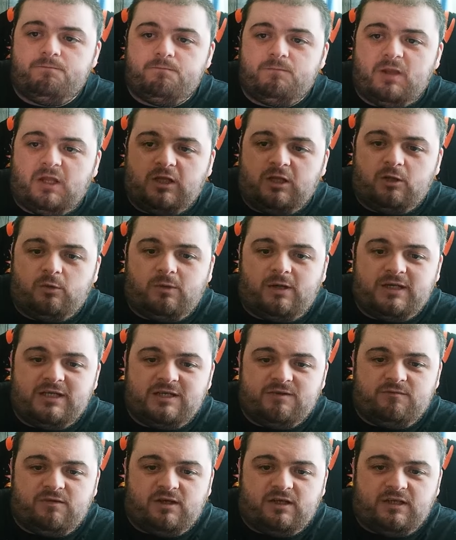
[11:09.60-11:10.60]
don't know why I
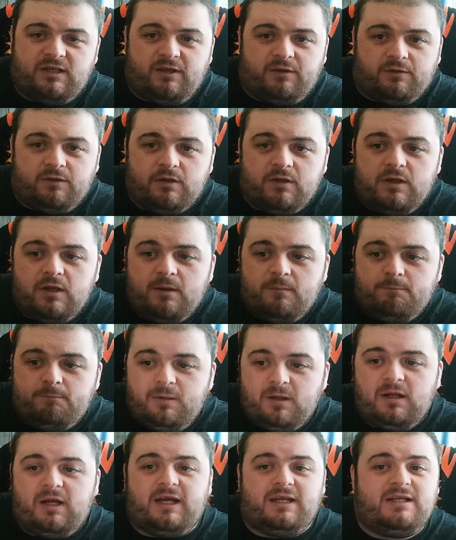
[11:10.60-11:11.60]
didn't write that down,
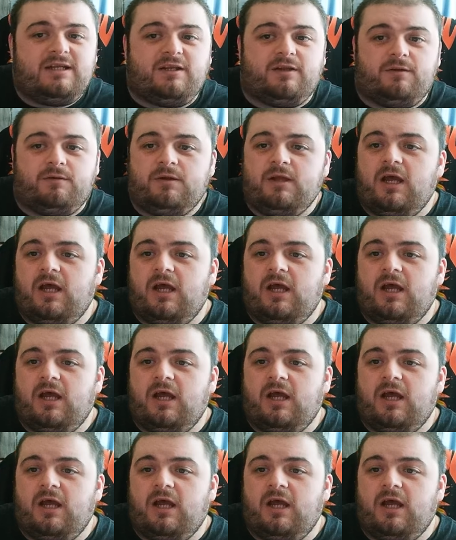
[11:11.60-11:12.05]
but I didn't.